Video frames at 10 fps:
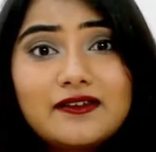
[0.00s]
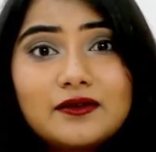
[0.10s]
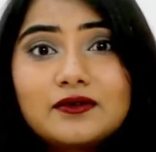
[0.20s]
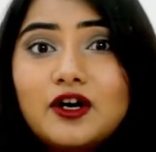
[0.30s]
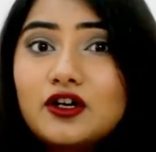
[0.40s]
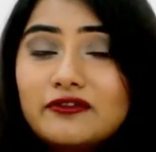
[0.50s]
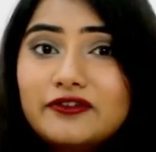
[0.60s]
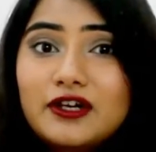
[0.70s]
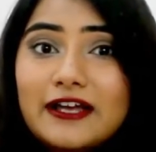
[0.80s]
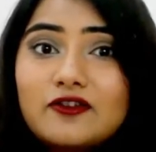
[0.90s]
So all of you
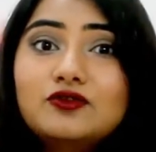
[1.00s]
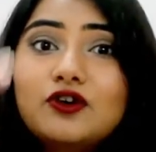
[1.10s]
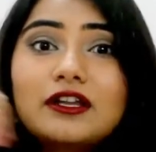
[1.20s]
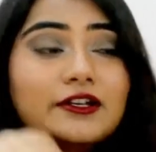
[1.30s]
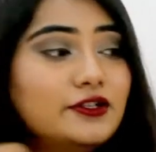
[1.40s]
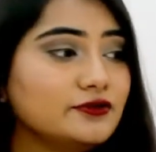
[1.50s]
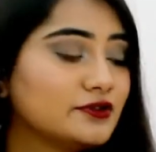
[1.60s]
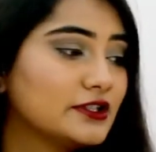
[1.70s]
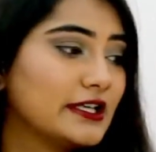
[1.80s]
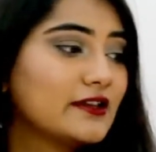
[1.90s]
guys who all are new today,